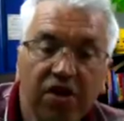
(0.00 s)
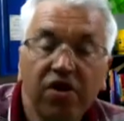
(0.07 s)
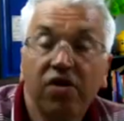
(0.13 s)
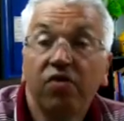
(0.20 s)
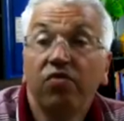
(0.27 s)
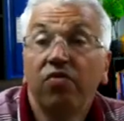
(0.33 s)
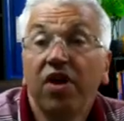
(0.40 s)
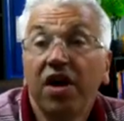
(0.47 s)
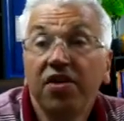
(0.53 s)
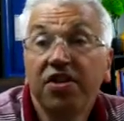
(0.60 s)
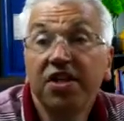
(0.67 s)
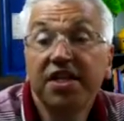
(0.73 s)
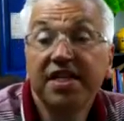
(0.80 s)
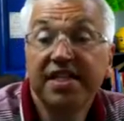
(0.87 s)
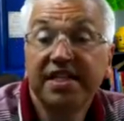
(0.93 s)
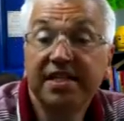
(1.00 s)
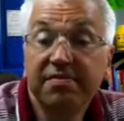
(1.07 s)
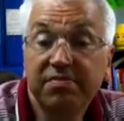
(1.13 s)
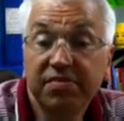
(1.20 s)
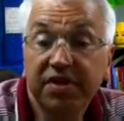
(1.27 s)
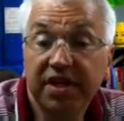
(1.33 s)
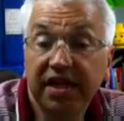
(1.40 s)
Rather than
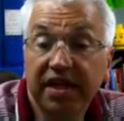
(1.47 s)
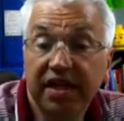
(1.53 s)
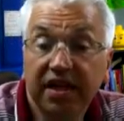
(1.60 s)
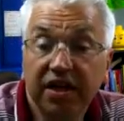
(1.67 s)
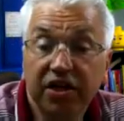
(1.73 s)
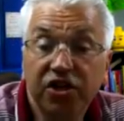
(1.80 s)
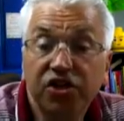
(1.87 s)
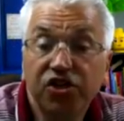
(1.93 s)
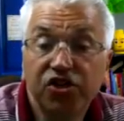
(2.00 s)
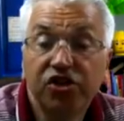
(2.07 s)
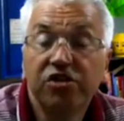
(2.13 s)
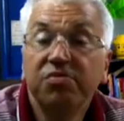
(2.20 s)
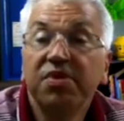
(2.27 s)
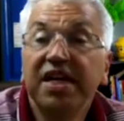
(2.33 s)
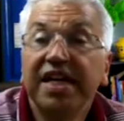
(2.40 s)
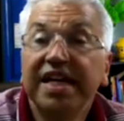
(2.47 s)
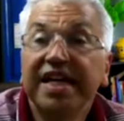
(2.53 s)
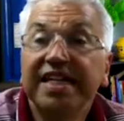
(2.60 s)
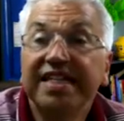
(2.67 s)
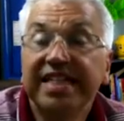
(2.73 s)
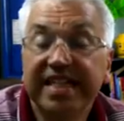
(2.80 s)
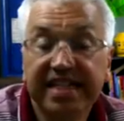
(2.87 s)
simply consuming
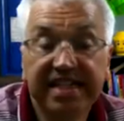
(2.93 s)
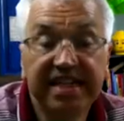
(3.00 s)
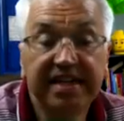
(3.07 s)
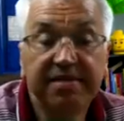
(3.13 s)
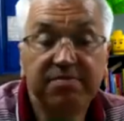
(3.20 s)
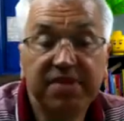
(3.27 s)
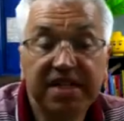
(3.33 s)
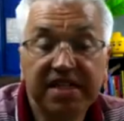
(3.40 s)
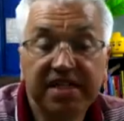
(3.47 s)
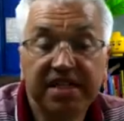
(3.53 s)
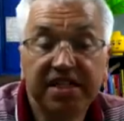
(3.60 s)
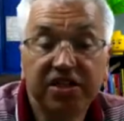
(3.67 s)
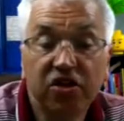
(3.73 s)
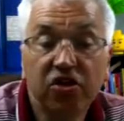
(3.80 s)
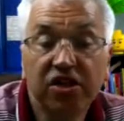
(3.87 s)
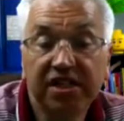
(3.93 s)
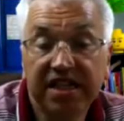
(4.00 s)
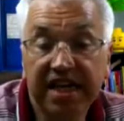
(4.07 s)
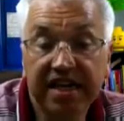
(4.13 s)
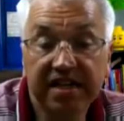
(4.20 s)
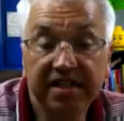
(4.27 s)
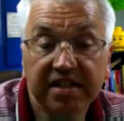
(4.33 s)
existing business
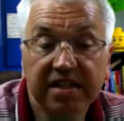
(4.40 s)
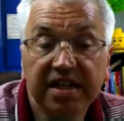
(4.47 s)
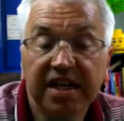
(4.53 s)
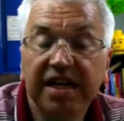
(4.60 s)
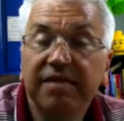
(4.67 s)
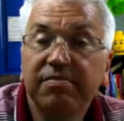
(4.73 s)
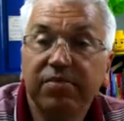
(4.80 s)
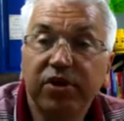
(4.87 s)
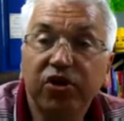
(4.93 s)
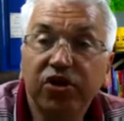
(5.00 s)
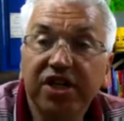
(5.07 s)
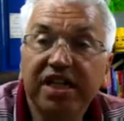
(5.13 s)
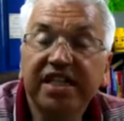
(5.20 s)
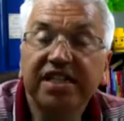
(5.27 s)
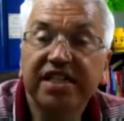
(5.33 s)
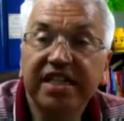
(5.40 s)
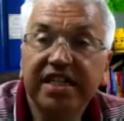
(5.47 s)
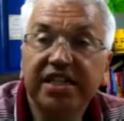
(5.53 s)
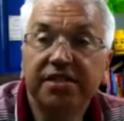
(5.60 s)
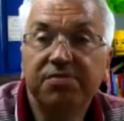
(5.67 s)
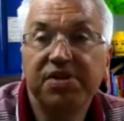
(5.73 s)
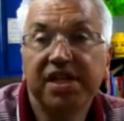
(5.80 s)
content, employees need to
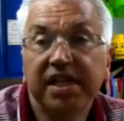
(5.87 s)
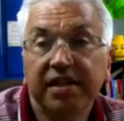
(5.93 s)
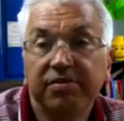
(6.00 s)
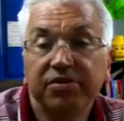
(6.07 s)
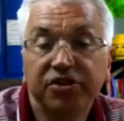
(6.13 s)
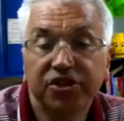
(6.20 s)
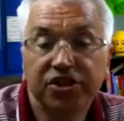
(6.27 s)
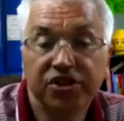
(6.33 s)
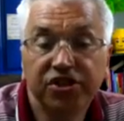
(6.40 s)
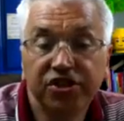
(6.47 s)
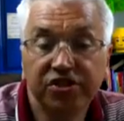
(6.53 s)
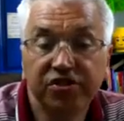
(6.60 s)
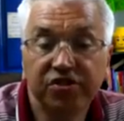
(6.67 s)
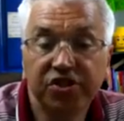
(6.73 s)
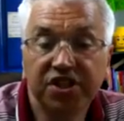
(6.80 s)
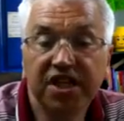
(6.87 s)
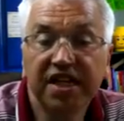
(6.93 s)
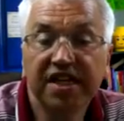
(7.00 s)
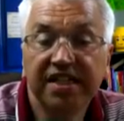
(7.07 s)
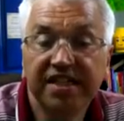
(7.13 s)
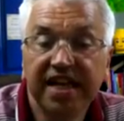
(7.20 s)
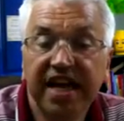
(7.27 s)
be able to use
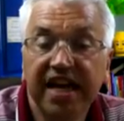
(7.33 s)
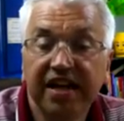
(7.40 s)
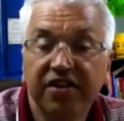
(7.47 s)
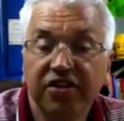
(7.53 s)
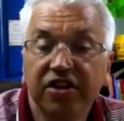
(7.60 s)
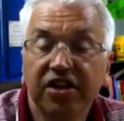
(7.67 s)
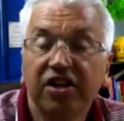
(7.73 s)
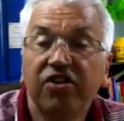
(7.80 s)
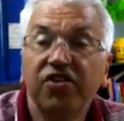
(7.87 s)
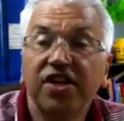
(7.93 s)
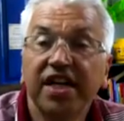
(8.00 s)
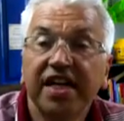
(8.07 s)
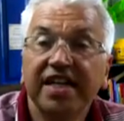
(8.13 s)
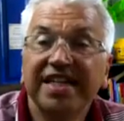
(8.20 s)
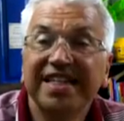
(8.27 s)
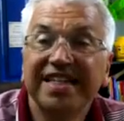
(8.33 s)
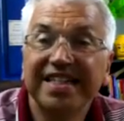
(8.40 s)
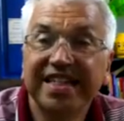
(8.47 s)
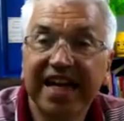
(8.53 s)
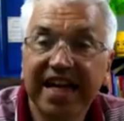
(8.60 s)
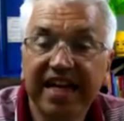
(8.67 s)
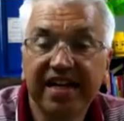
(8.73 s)
tech that creates
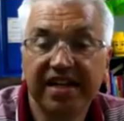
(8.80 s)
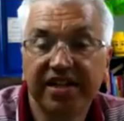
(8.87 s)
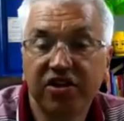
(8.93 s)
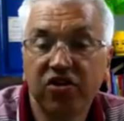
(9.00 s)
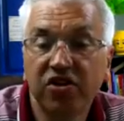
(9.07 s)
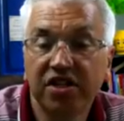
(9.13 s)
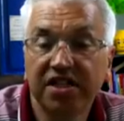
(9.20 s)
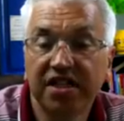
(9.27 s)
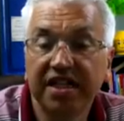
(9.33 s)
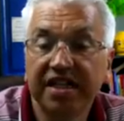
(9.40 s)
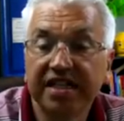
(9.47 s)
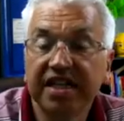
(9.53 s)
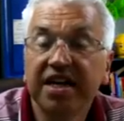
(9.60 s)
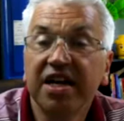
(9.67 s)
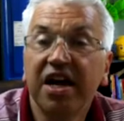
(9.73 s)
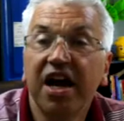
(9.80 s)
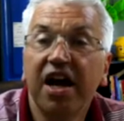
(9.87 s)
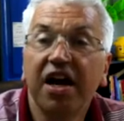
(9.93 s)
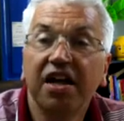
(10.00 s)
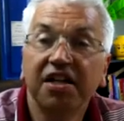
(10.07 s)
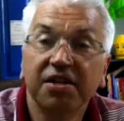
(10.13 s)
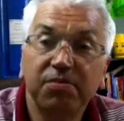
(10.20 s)
tailored content at
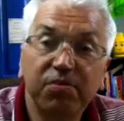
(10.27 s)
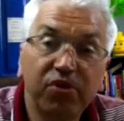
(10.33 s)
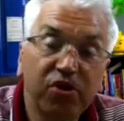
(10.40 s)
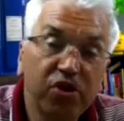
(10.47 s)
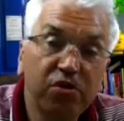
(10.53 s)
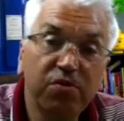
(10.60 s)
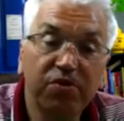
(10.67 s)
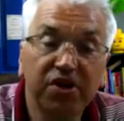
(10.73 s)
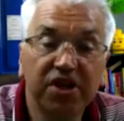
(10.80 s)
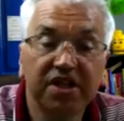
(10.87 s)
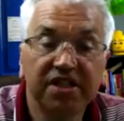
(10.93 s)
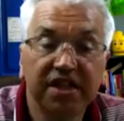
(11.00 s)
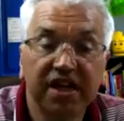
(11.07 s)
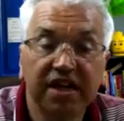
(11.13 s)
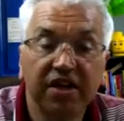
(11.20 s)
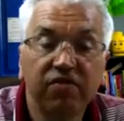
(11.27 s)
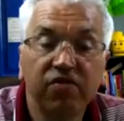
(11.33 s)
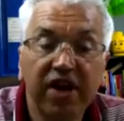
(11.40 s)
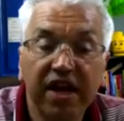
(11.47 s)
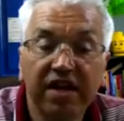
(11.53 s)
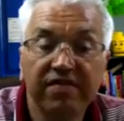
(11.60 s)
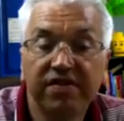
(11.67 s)
appropriate and
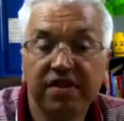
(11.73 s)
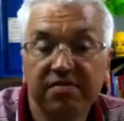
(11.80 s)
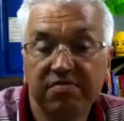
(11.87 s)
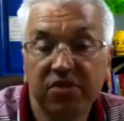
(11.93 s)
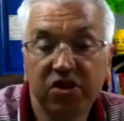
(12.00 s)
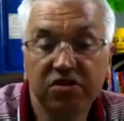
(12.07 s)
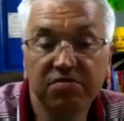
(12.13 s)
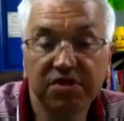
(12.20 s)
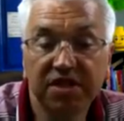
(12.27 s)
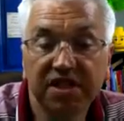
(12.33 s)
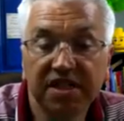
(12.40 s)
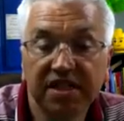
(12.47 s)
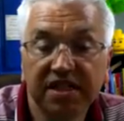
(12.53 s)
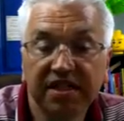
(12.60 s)
relevant moments.